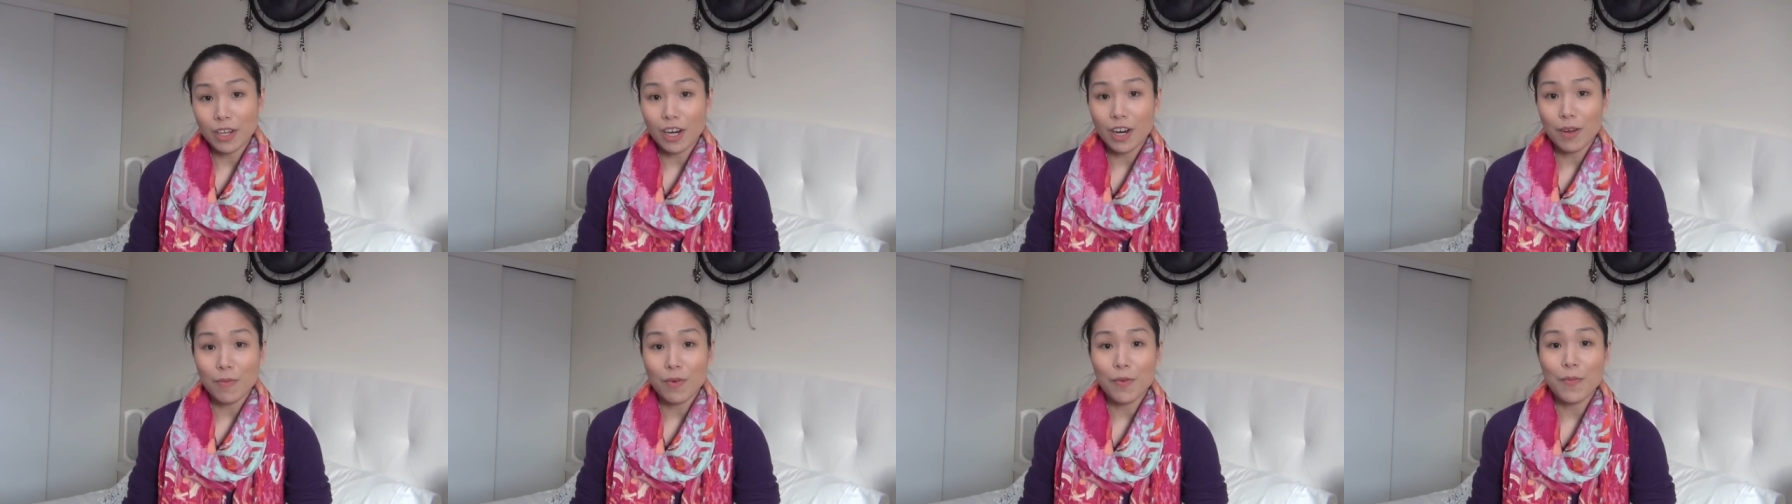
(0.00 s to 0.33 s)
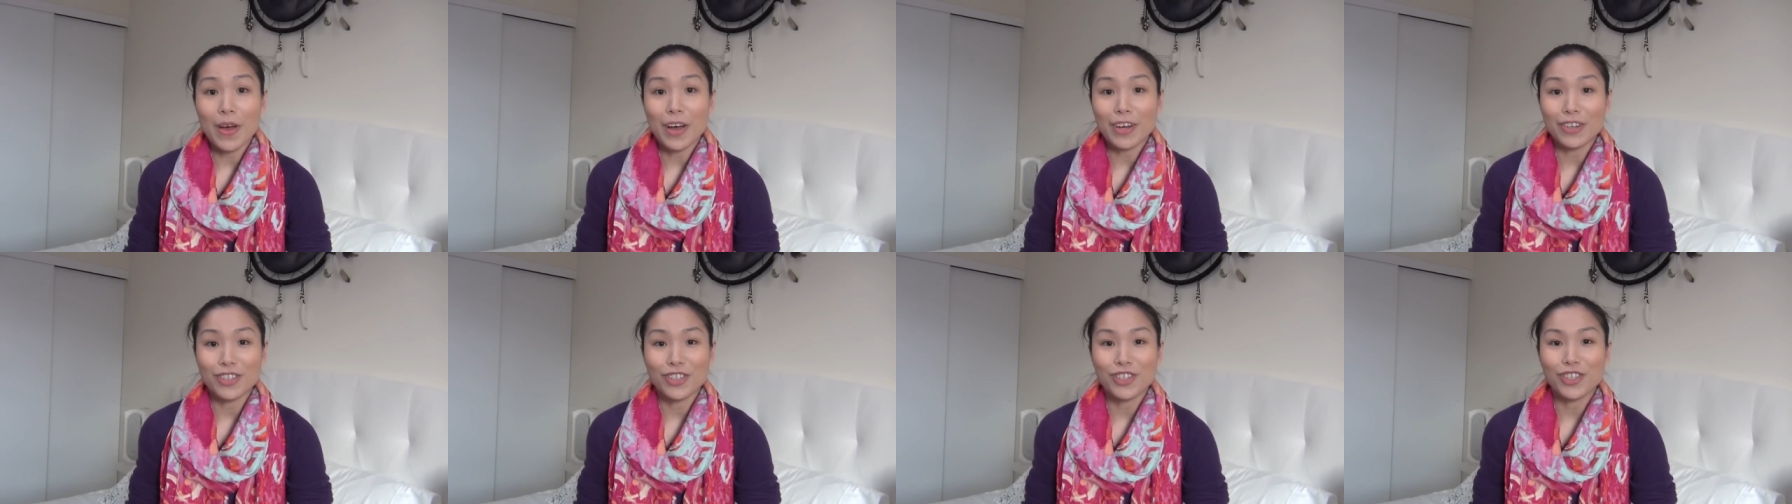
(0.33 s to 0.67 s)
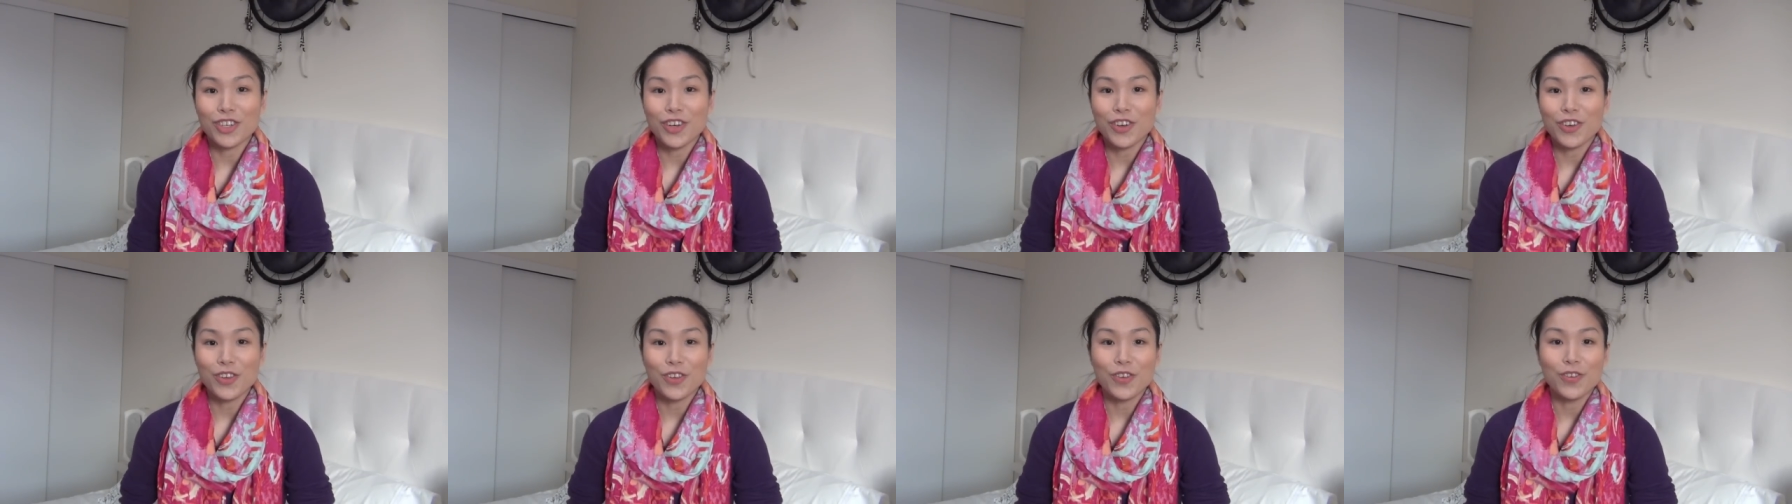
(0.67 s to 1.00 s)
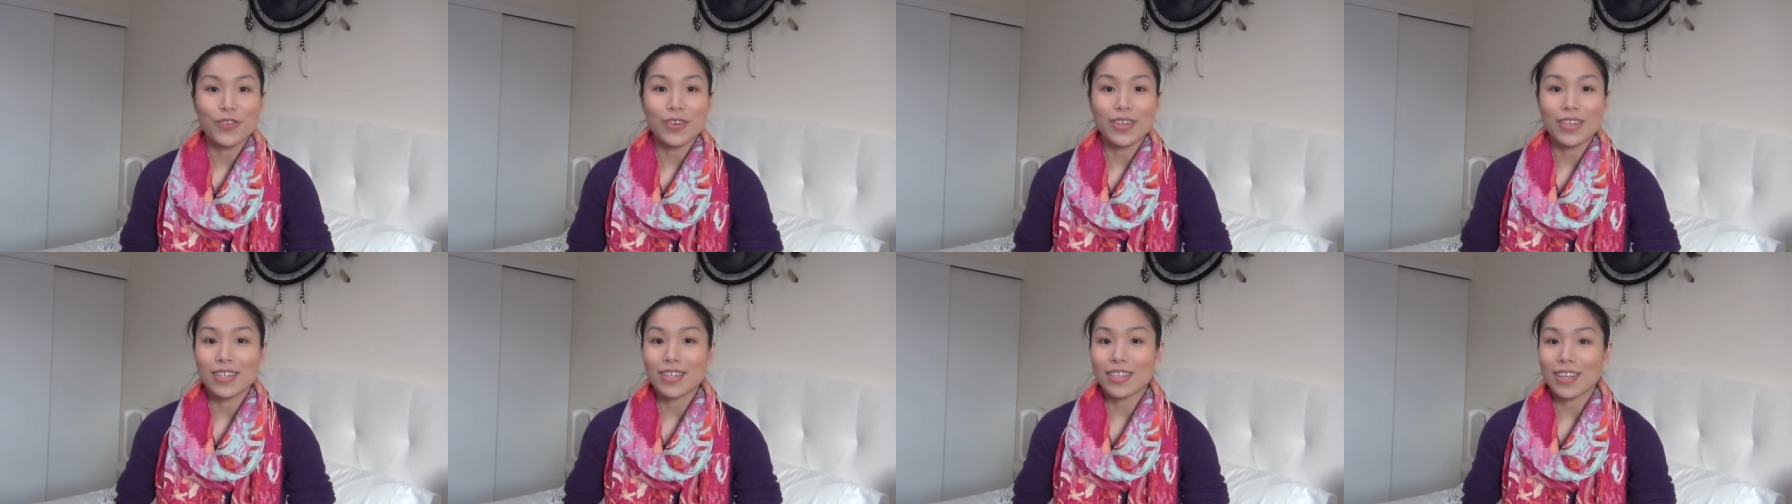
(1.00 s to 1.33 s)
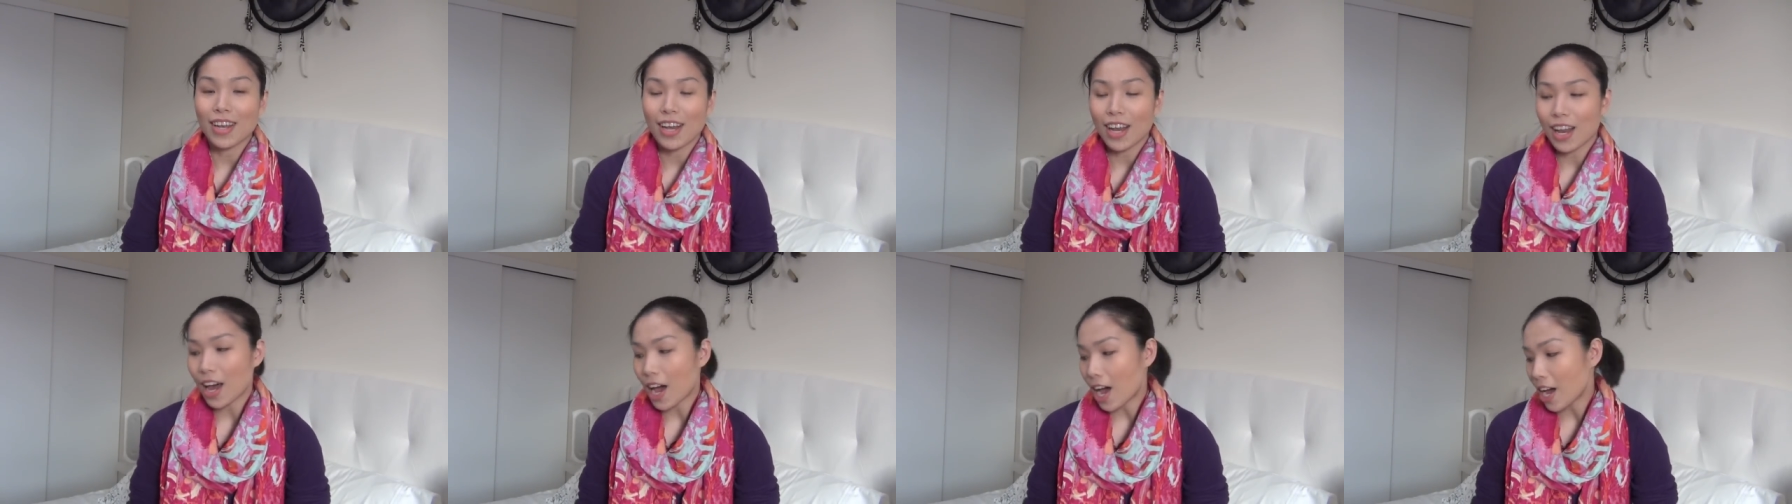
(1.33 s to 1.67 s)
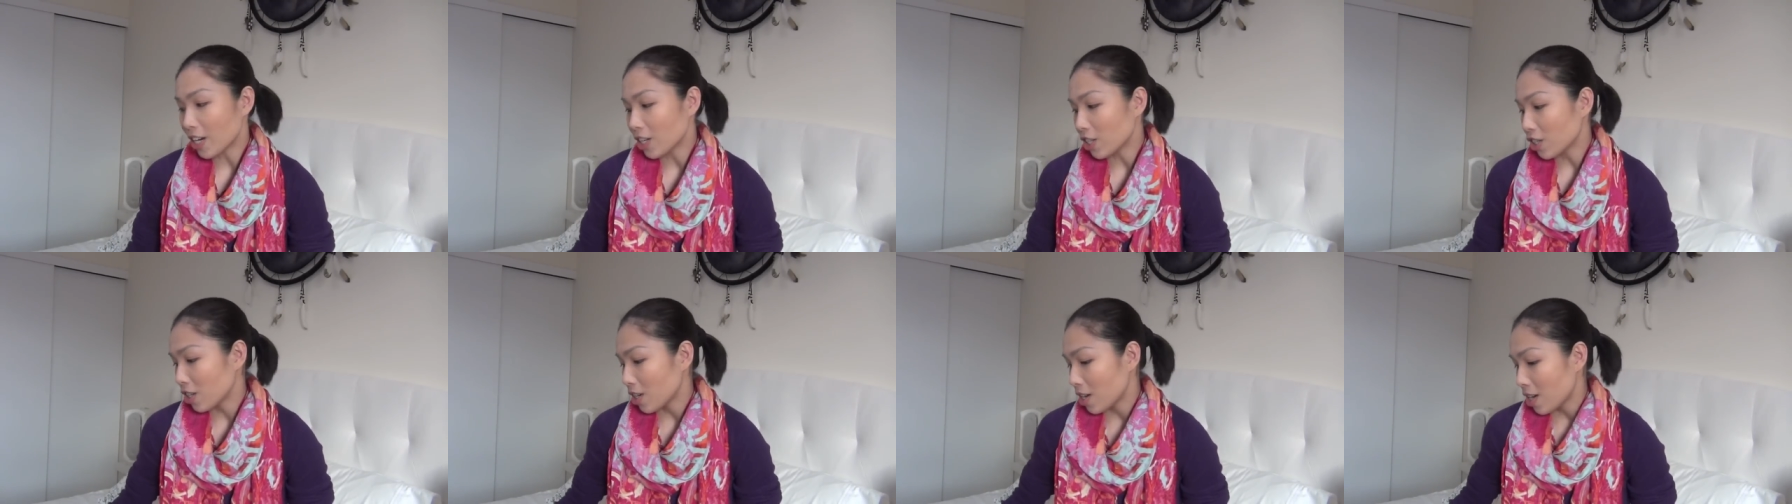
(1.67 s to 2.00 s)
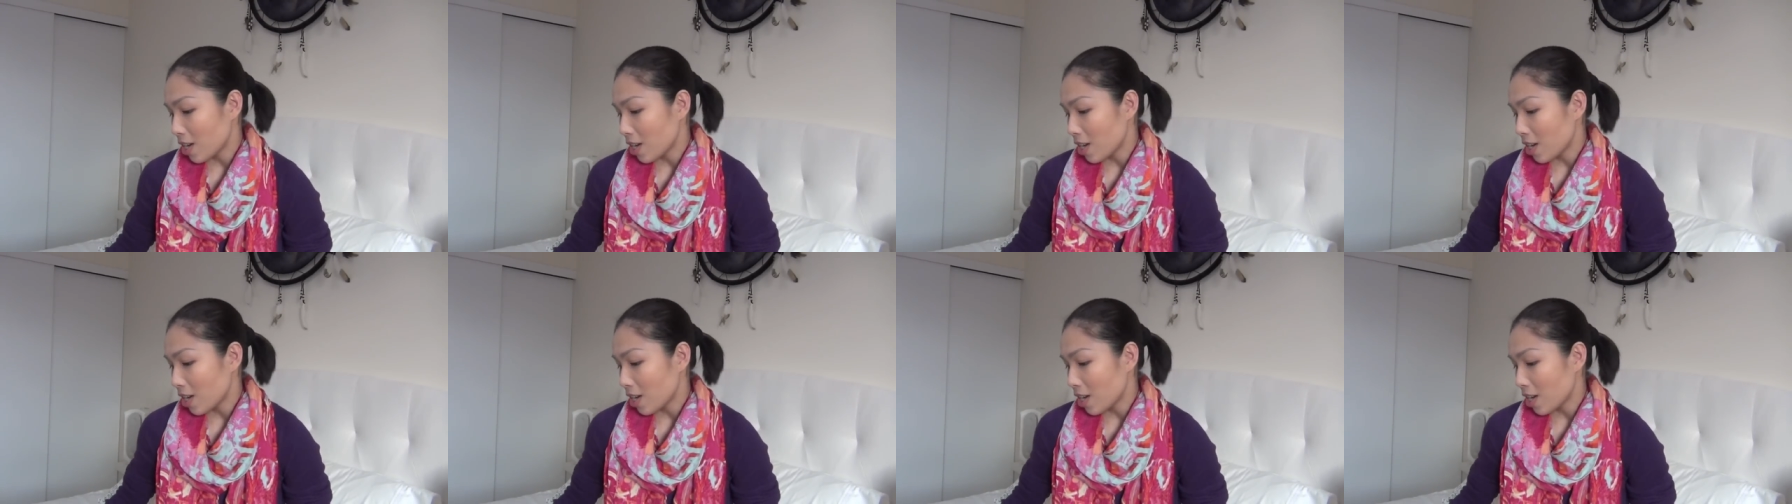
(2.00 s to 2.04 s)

that I'm about to show you is a lot